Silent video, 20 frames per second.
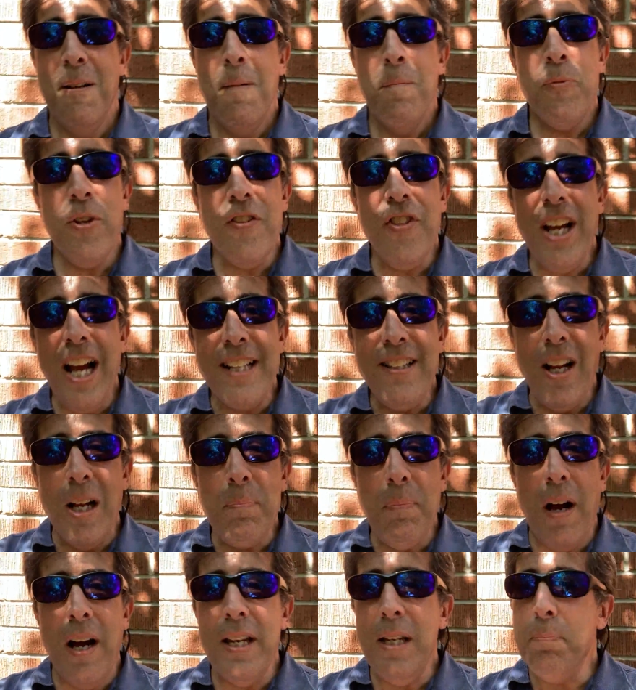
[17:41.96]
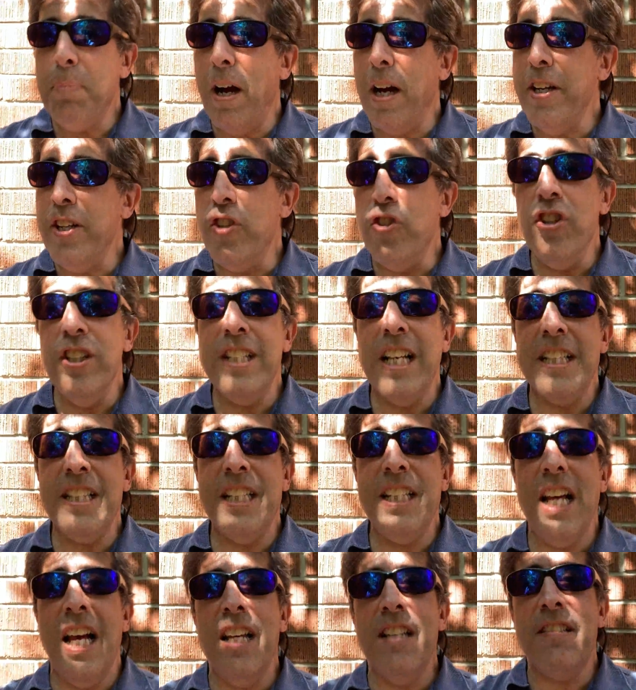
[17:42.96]
Do you think I tell Bonnie, you didn't get
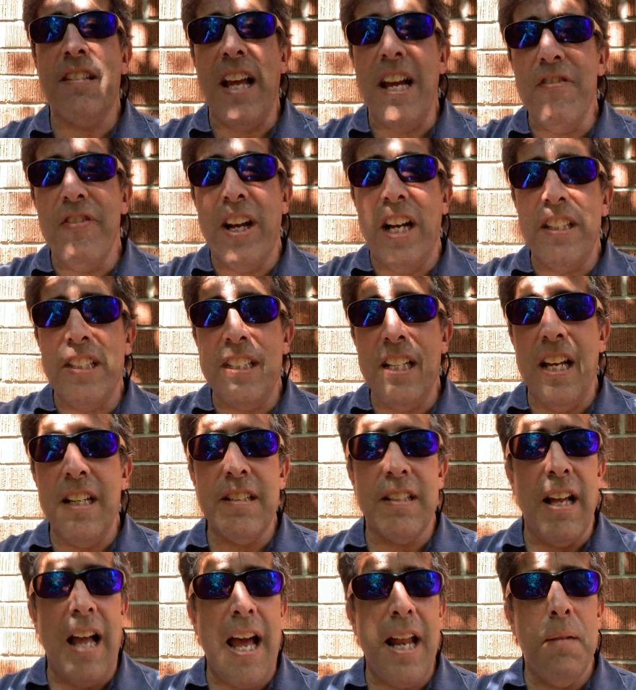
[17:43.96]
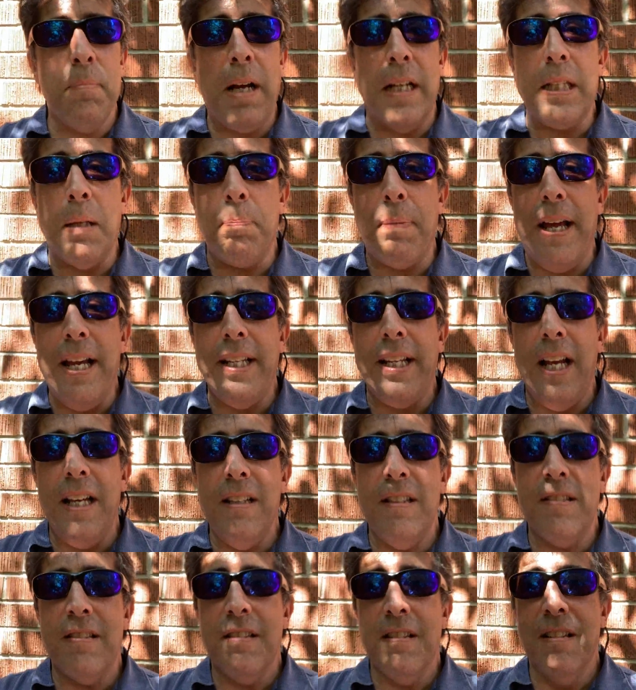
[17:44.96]
the eggs, Andrew got the eggs, Adam got the
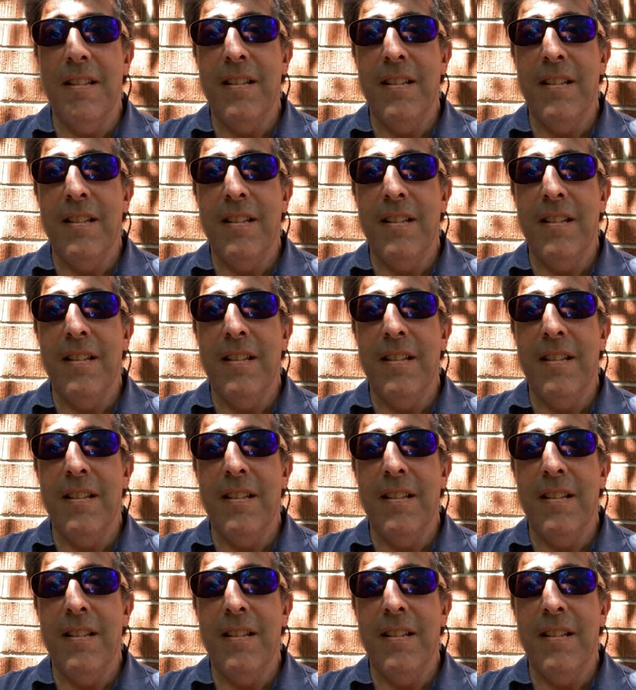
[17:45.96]
pancakes?